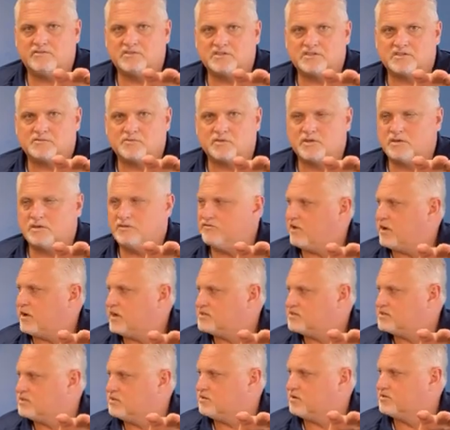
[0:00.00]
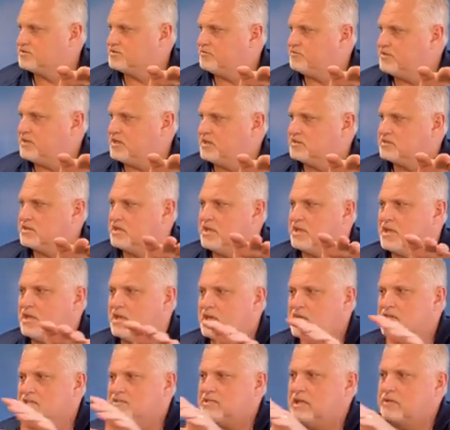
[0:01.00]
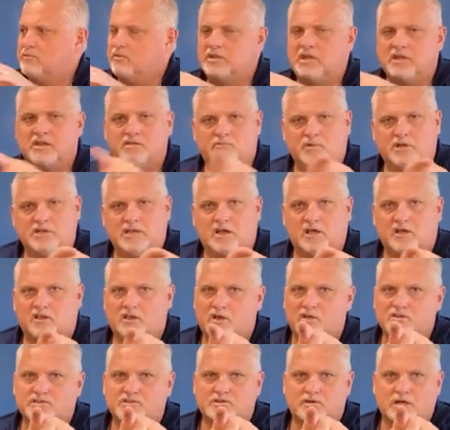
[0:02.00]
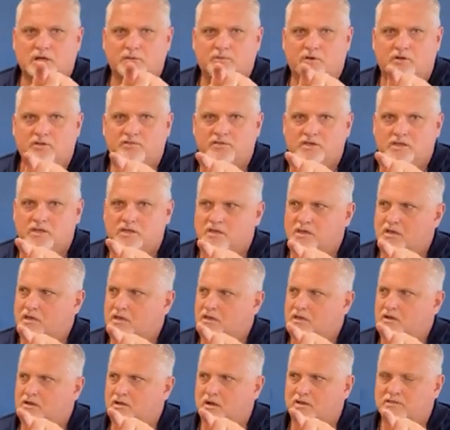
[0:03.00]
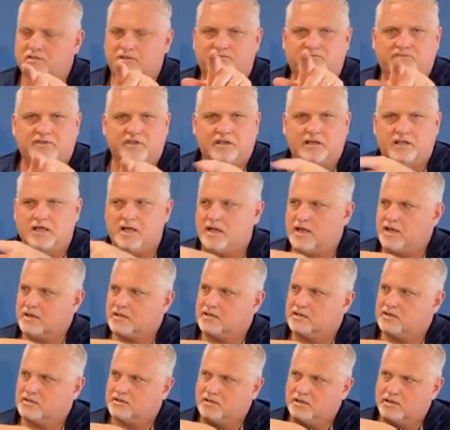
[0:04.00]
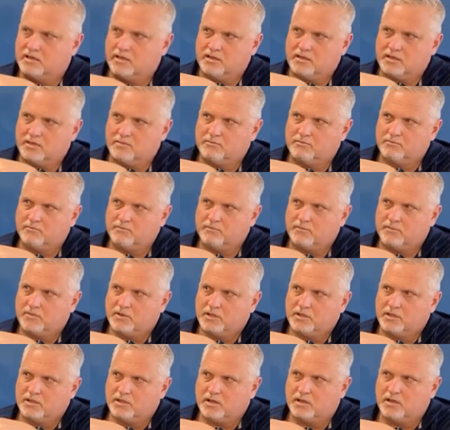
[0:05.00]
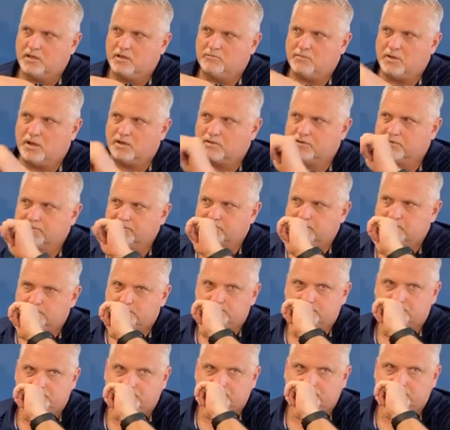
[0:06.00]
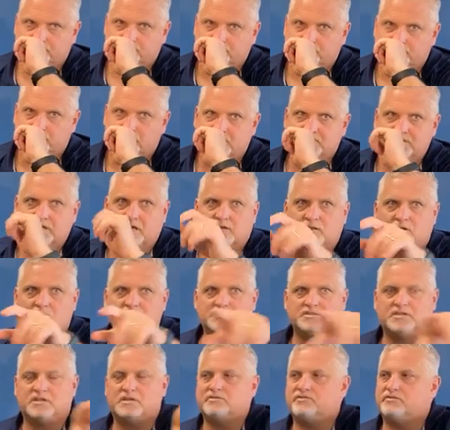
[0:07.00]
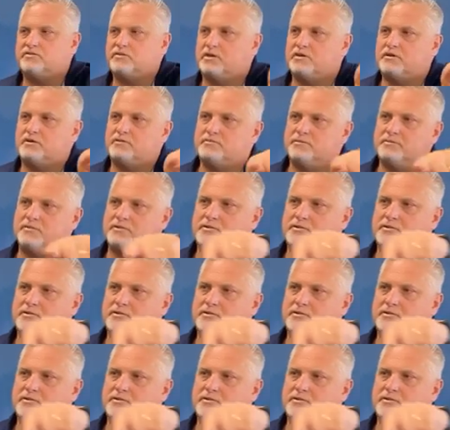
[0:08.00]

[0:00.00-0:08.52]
giving us some good advice here on some things. He's saying we need a closer up on the Fidlock buckles. Is that close enough, Hunter?